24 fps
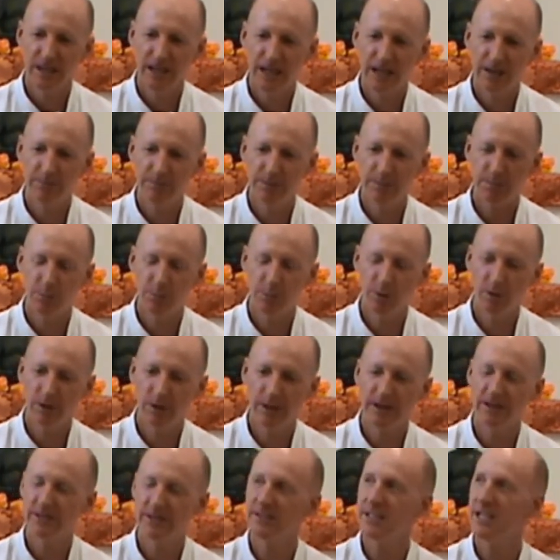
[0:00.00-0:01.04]
and we pull
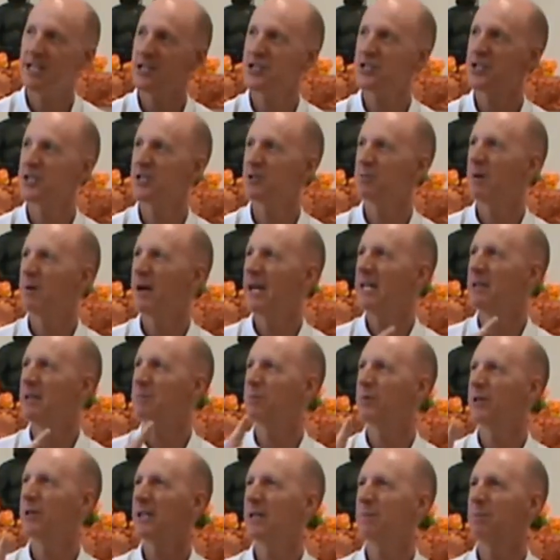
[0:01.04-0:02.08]
our attention away and
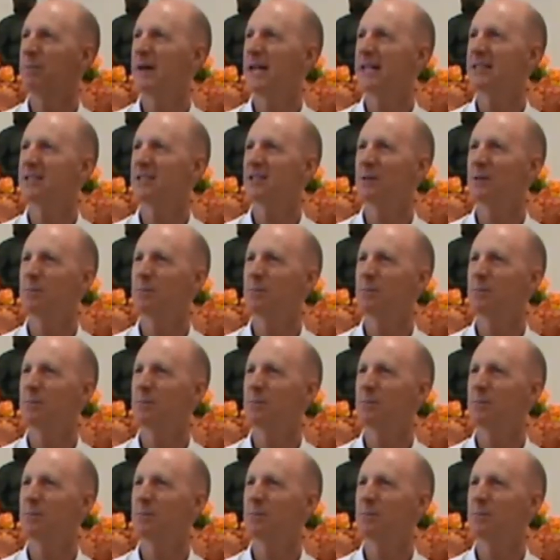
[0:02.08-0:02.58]
bring it back to the